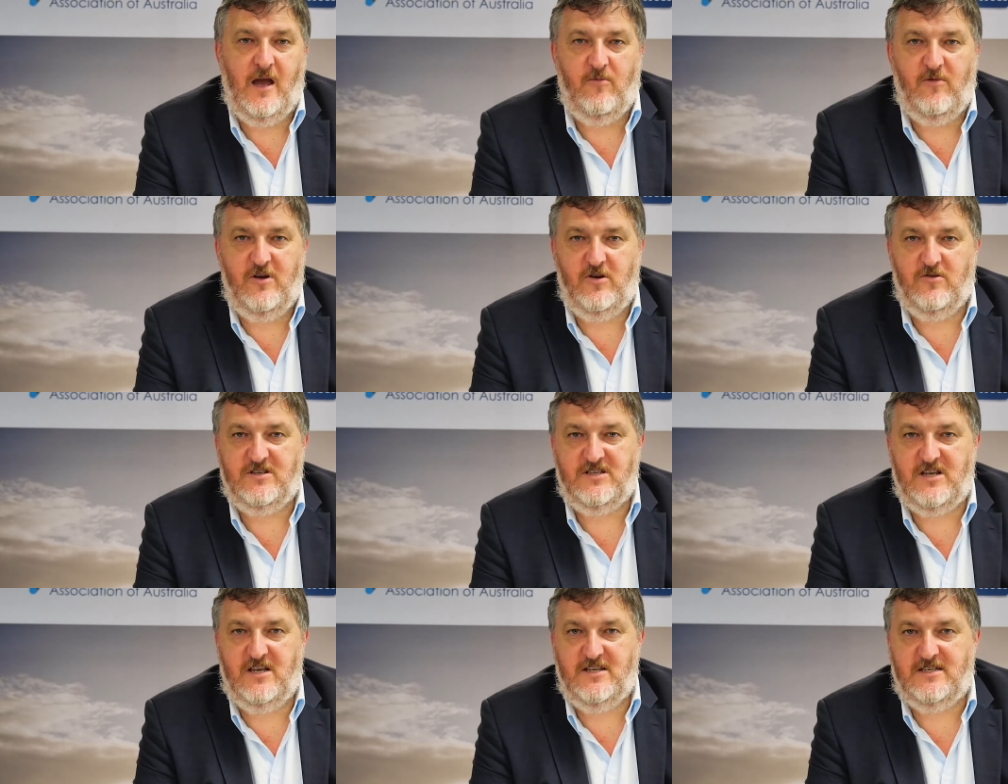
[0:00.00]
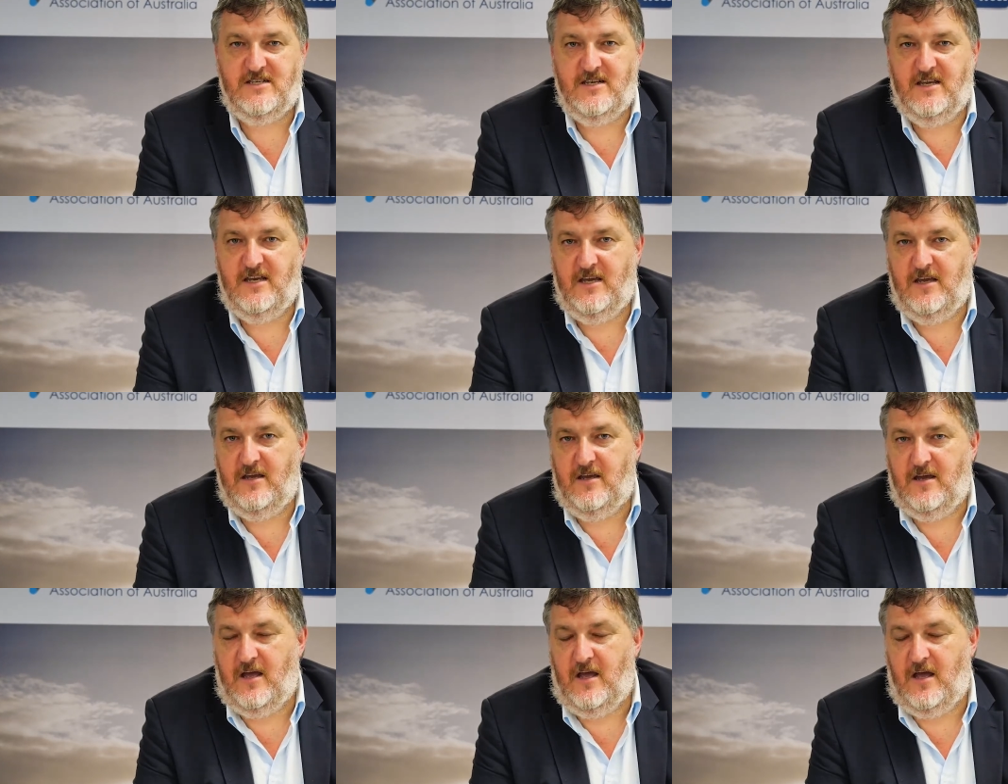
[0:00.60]
We also
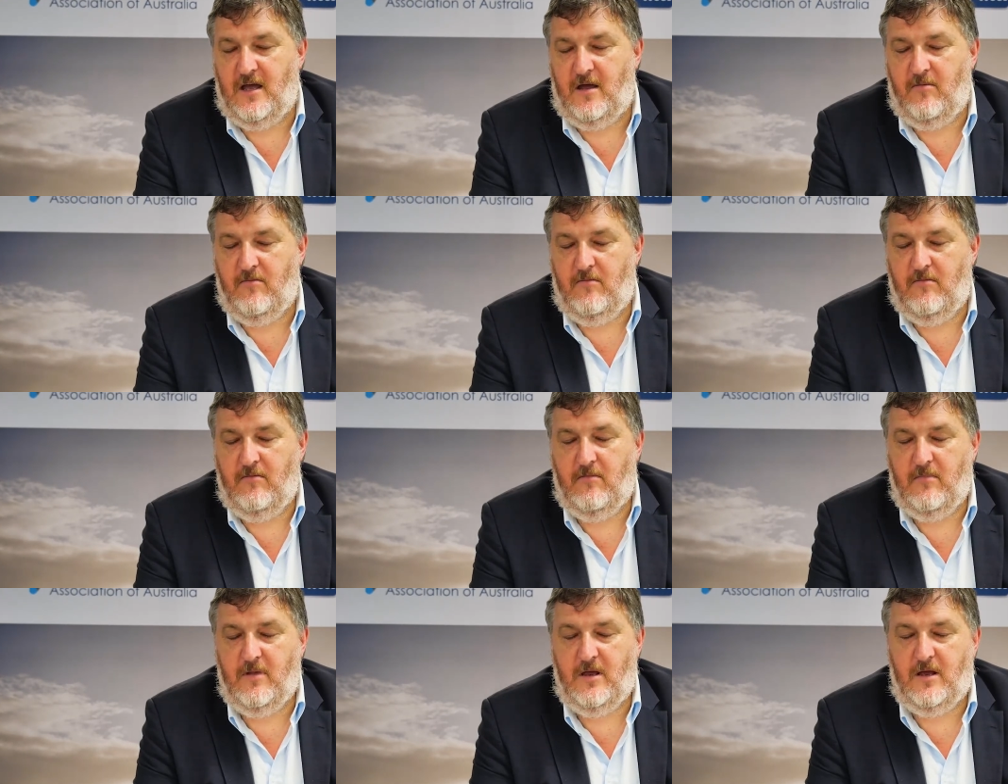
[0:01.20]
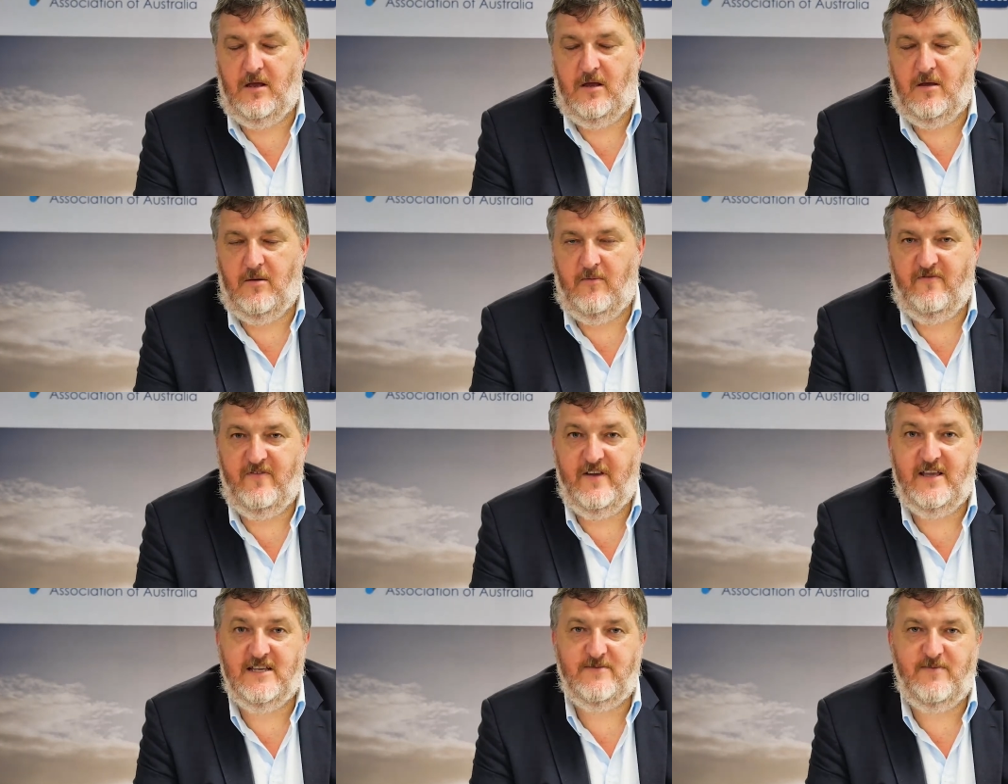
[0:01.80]
see
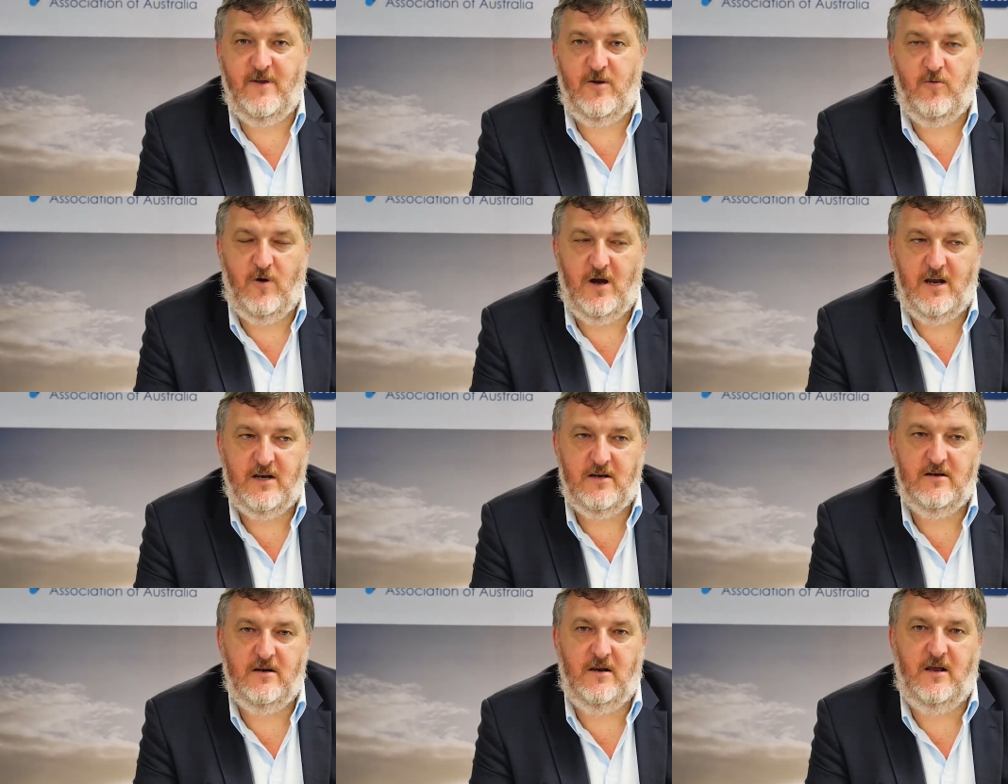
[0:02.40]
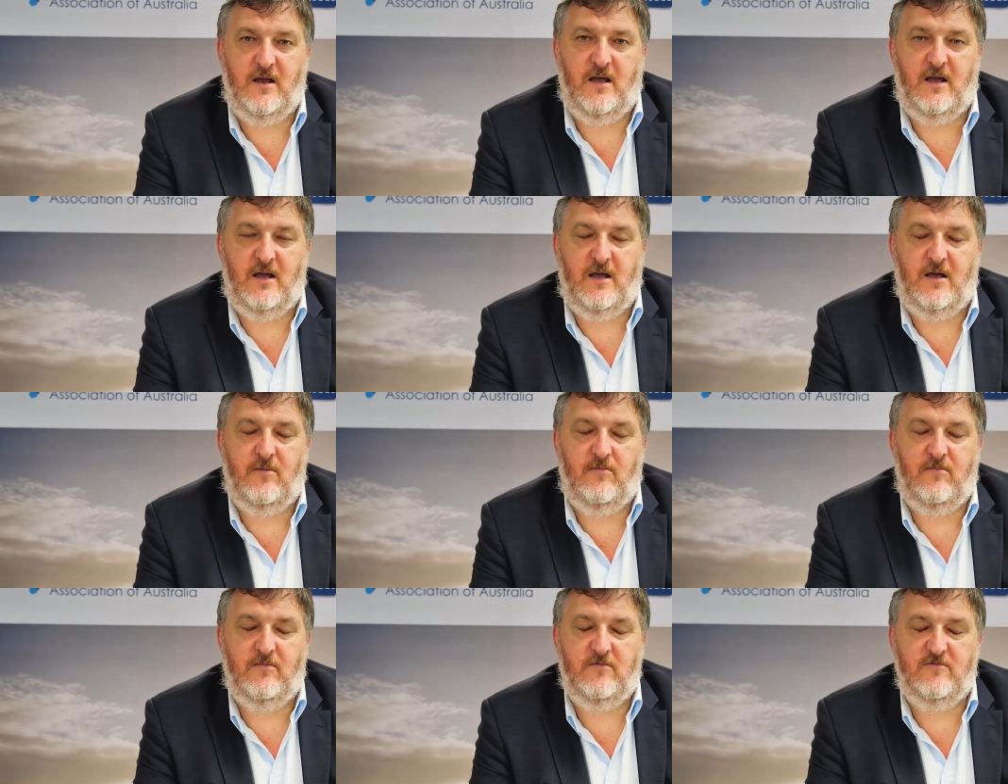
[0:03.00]

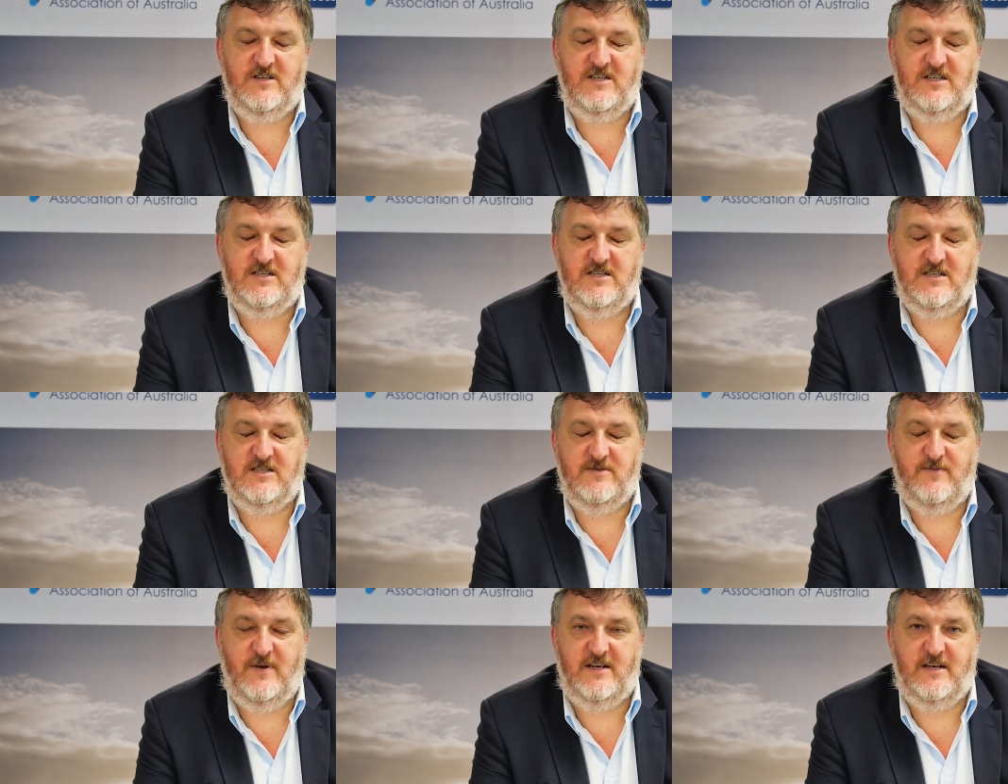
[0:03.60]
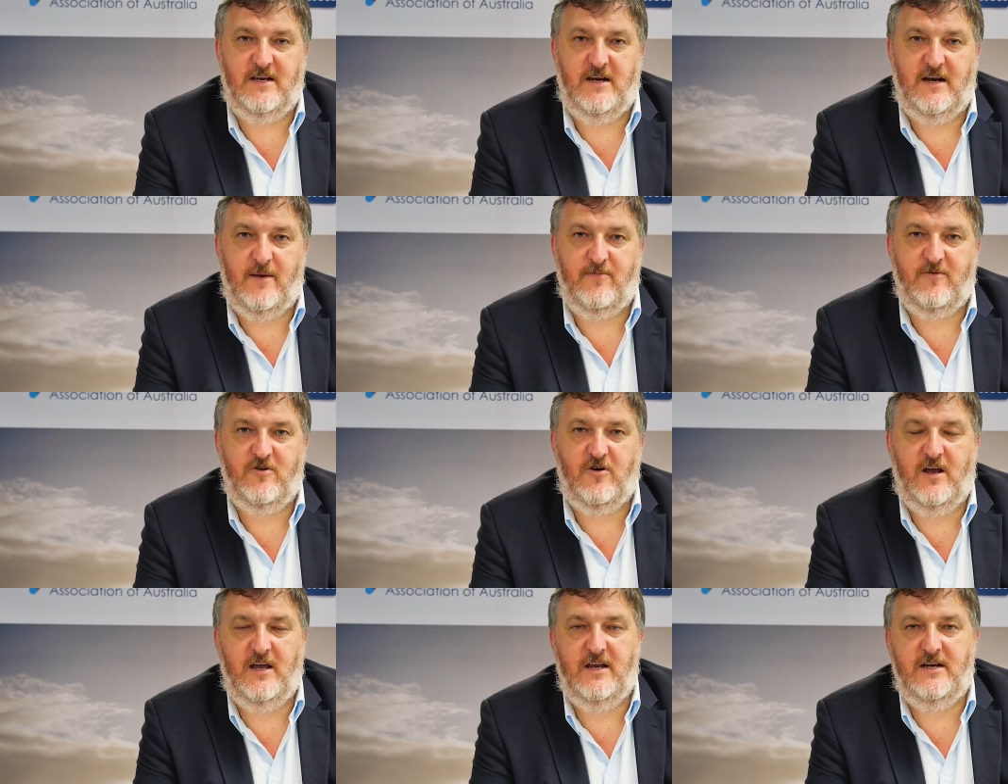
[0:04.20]
VSB1, which is expecting an
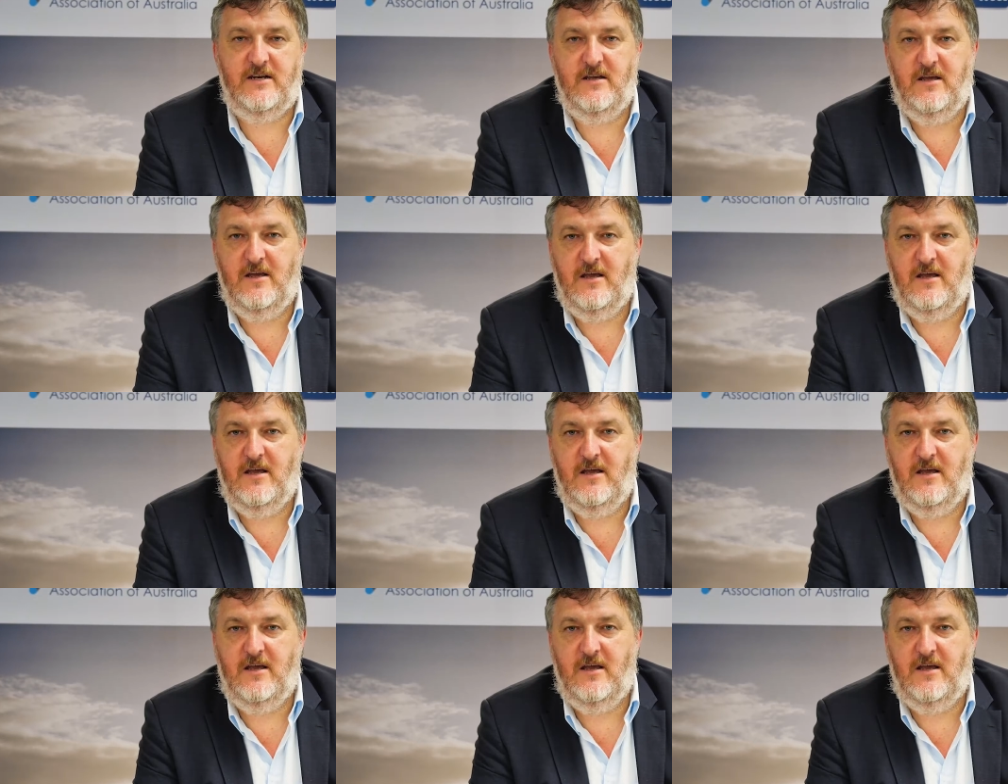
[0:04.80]
upgrade.